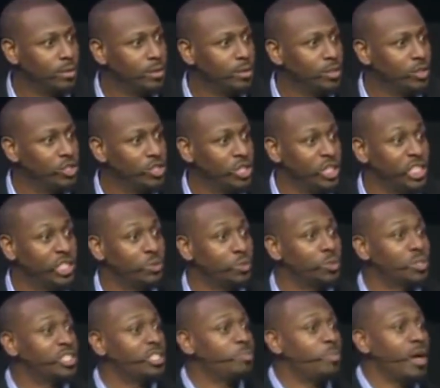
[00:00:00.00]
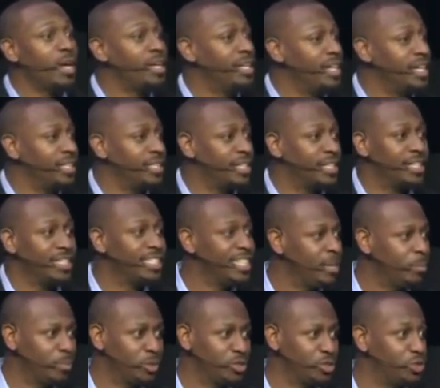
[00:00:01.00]
She's responding to the
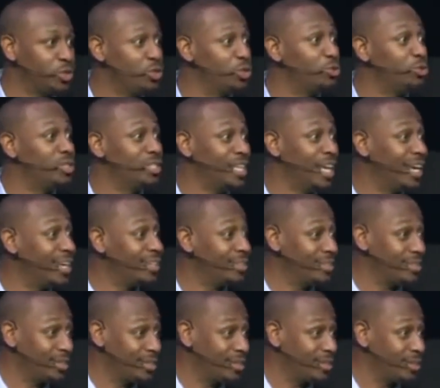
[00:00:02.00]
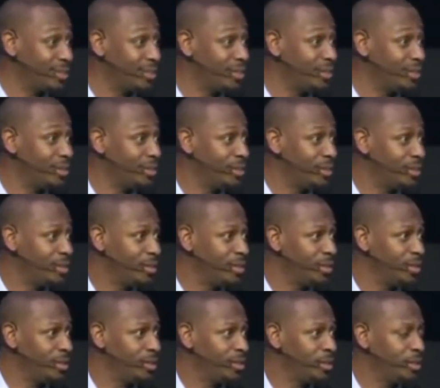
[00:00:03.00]
temperature you set.
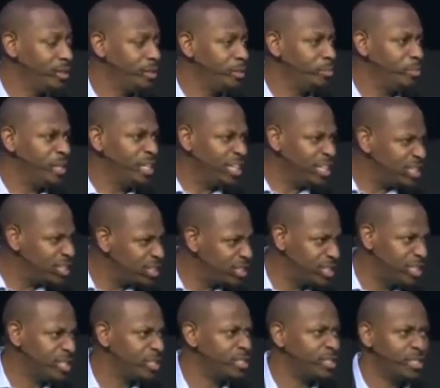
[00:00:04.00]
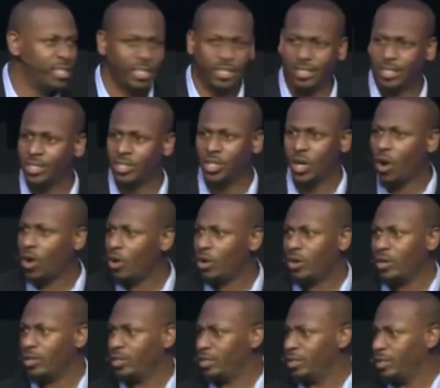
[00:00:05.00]
Be consistent. It's
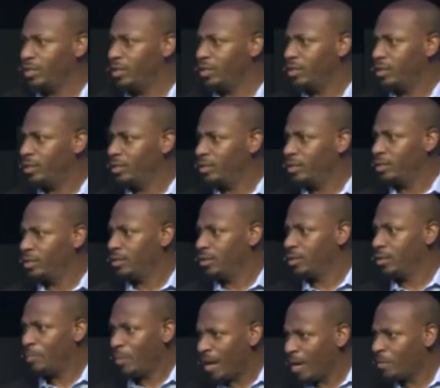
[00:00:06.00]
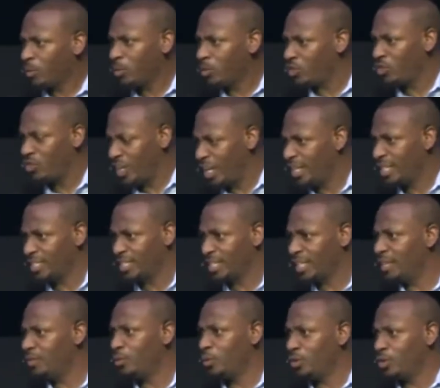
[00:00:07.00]
hard. The Bible says,
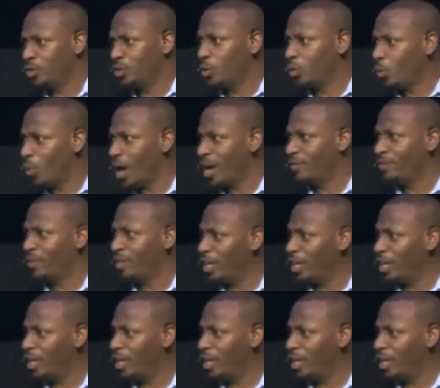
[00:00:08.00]
live with your wife in